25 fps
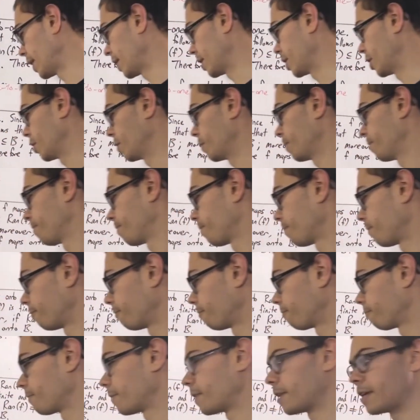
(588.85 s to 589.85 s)
A2.
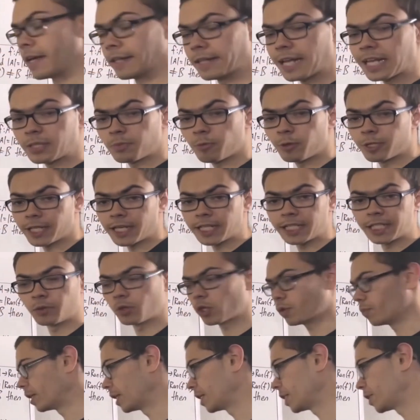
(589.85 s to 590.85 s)
And that's precisely what
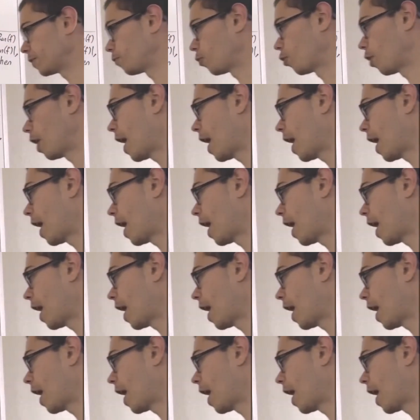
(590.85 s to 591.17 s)
it means for